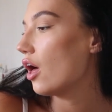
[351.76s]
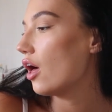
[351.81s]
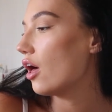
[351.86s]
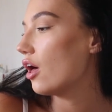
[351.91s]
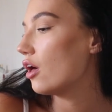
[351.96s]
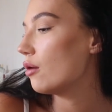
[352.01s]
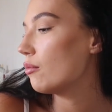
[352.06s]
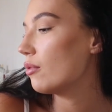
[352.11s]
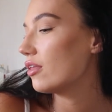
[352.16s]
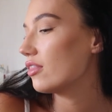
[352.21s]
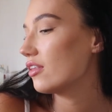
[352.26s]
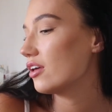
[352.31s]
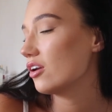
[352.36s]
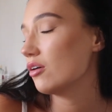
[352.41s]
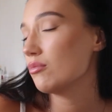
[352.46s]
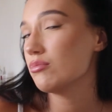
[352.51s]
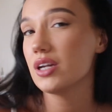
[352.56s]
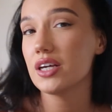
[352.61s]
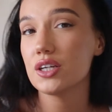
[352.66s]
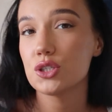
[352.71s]
Um, and then
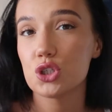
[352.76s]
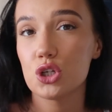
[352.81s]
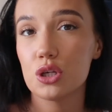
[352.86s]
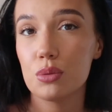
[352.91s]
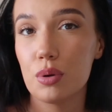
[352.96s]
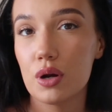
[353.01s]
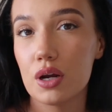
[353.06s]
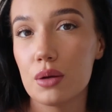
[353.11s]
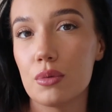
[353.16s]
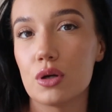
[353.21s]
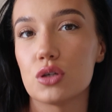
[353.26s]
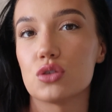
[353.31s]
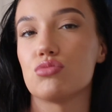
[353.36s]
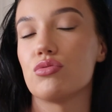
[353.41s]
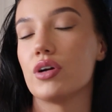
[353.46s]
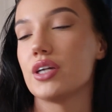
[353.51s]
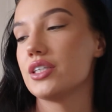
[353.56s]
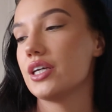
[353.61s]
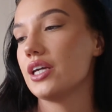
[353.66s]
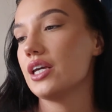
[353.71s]
I'm literally pretty much
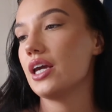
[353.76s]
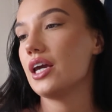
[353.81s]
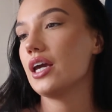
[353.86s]
ready.